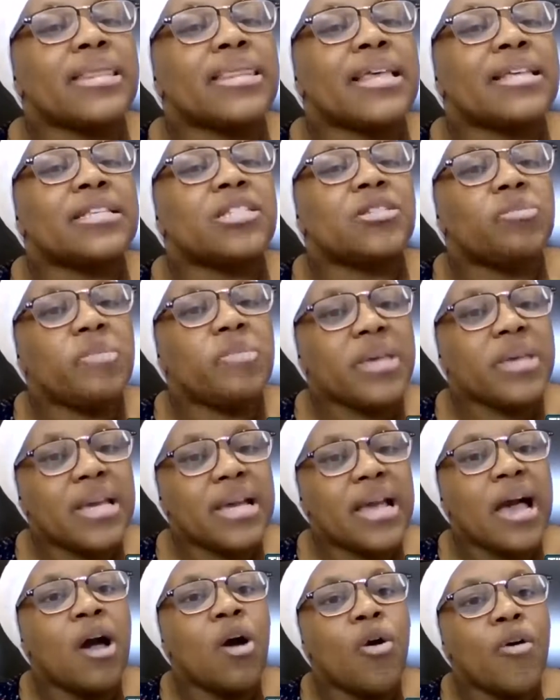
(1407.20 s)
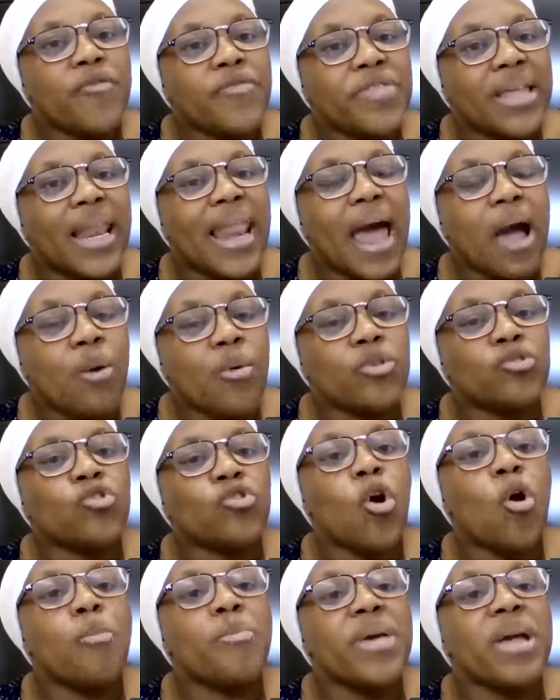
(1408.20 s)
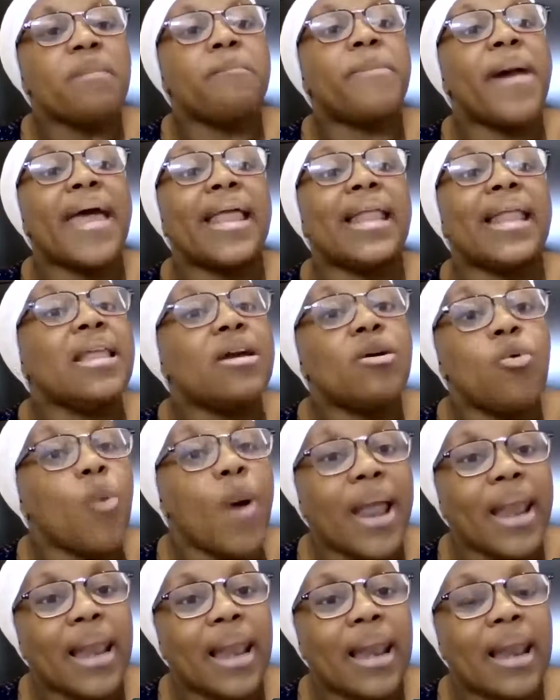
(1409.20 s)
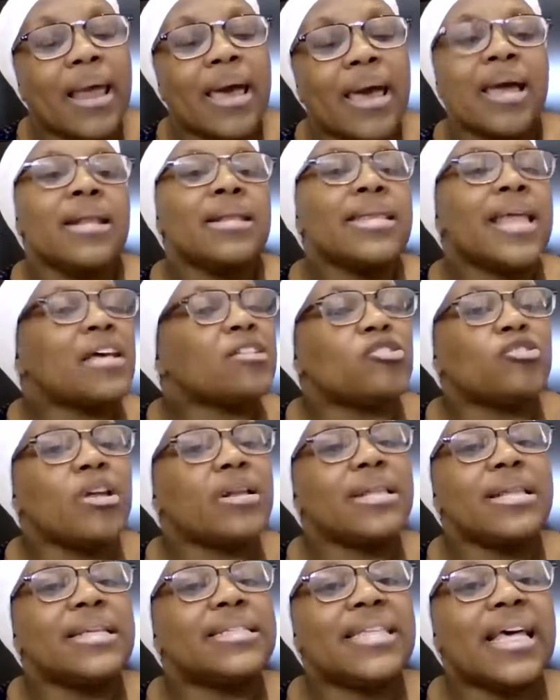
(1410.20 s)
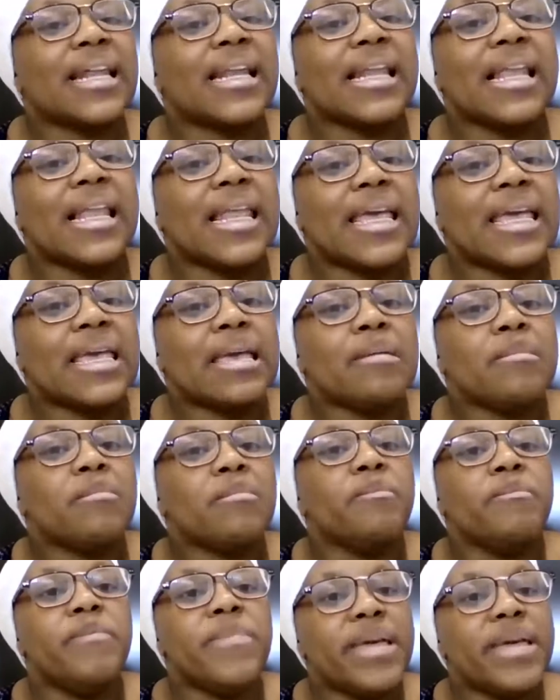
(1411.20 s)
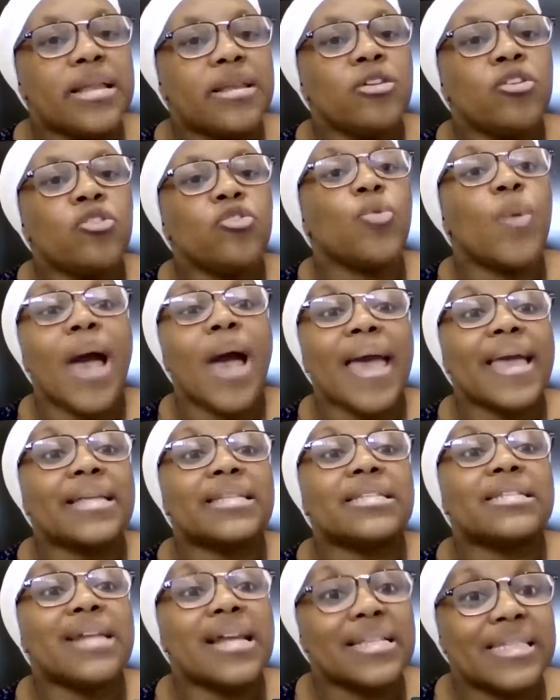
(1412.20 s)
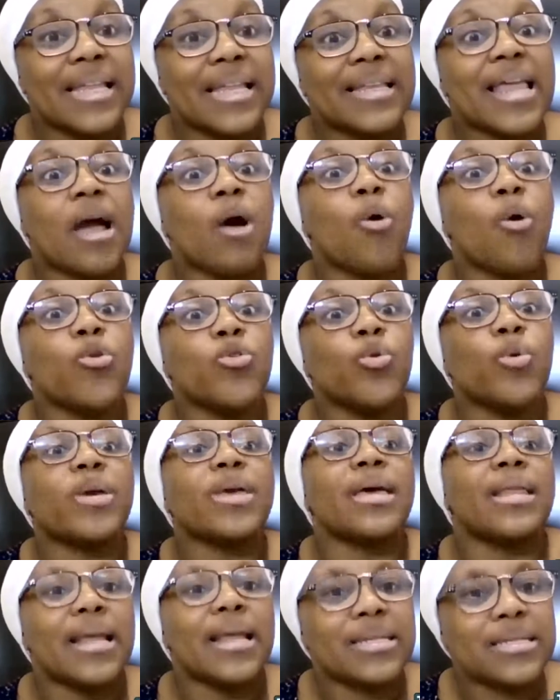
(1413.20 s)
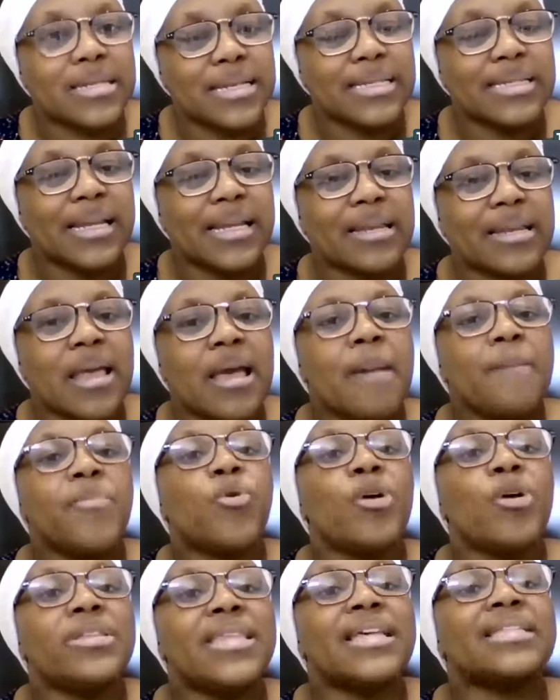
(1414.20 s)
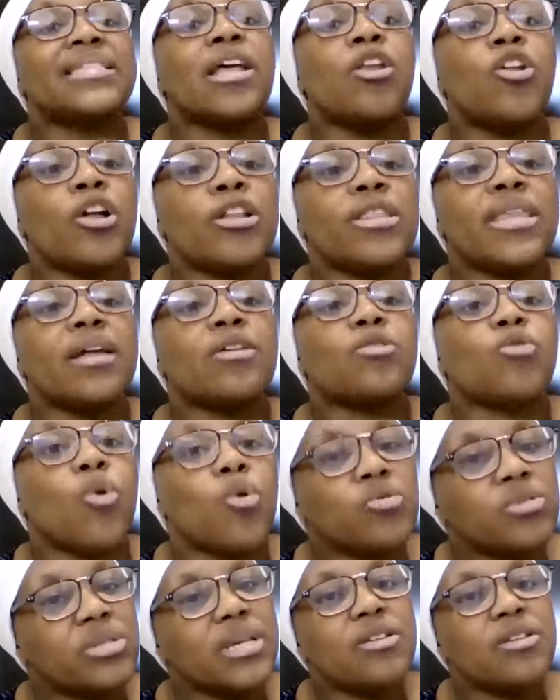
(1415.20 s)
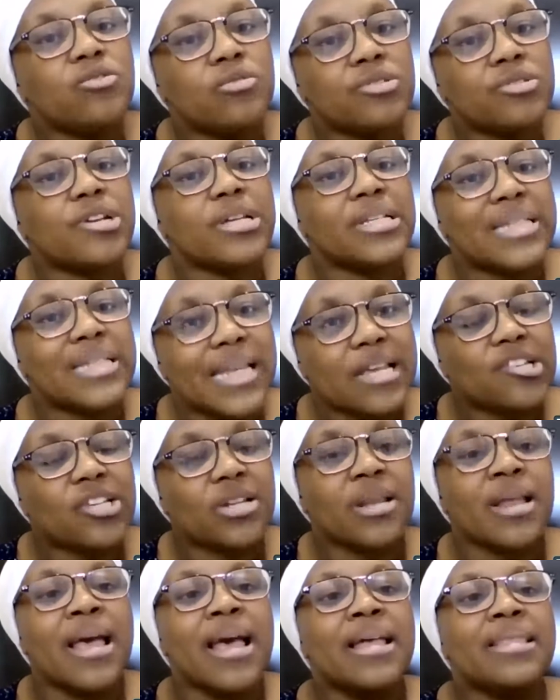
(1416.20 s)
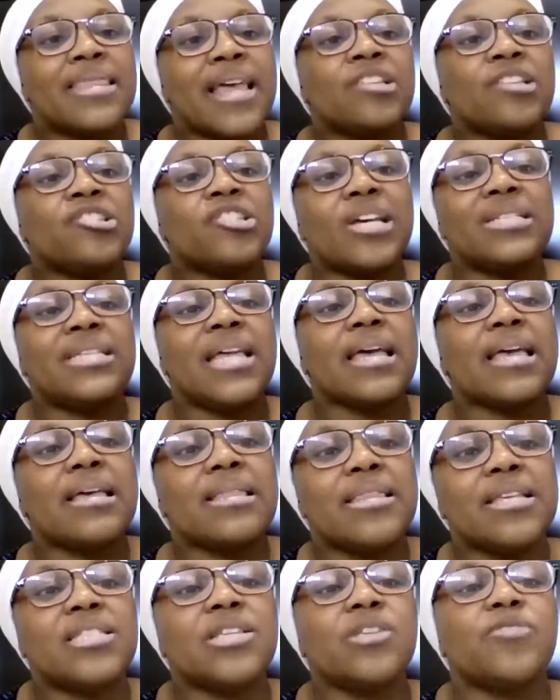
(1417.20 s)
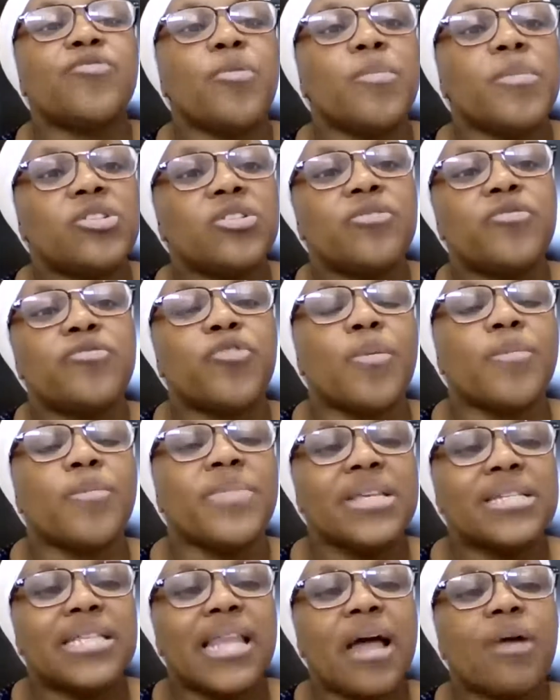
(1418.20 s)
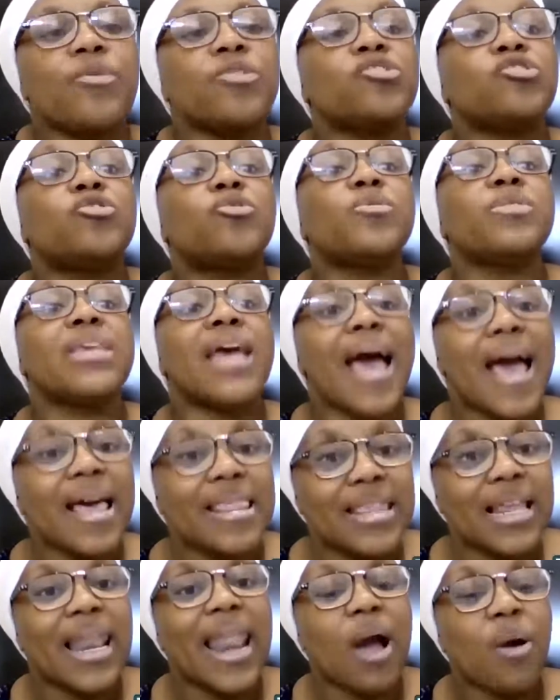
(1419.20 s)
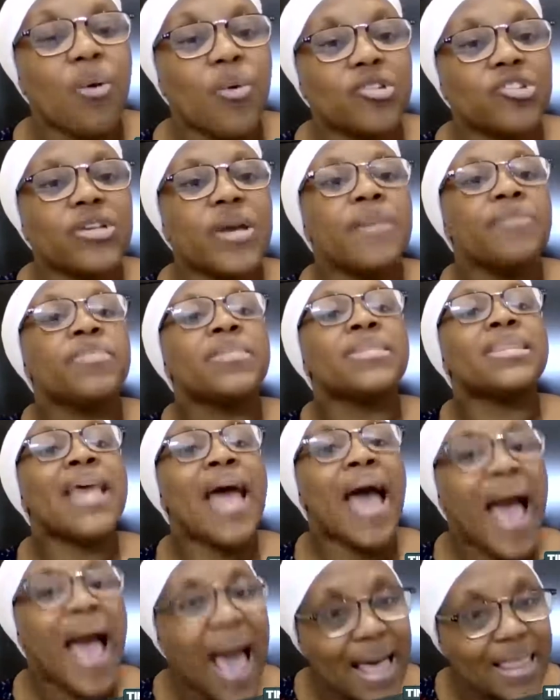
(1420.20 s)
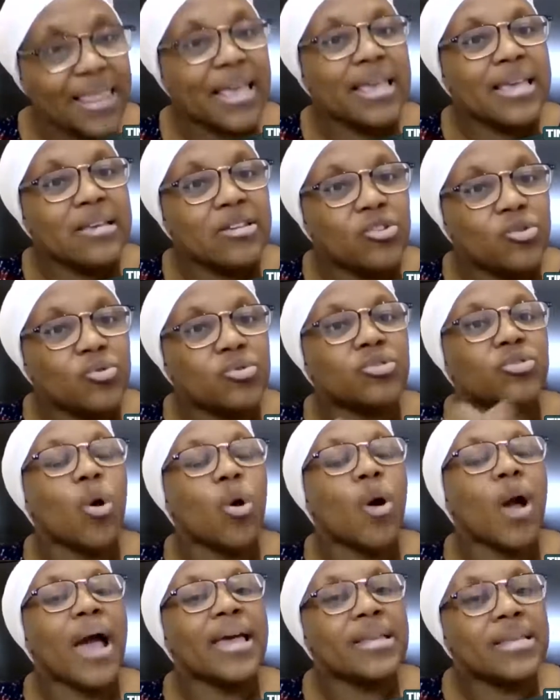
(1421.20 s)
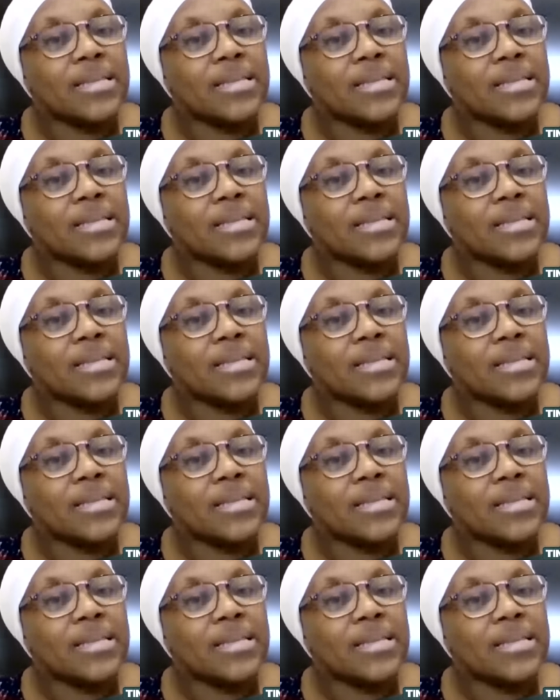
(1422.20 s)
the speaker of the language or being bilingual does not necessarily mean are a translator or you cannot translate, because there's a lot that goes into translation. They're just taking this information from this language to the other language. There are other issues or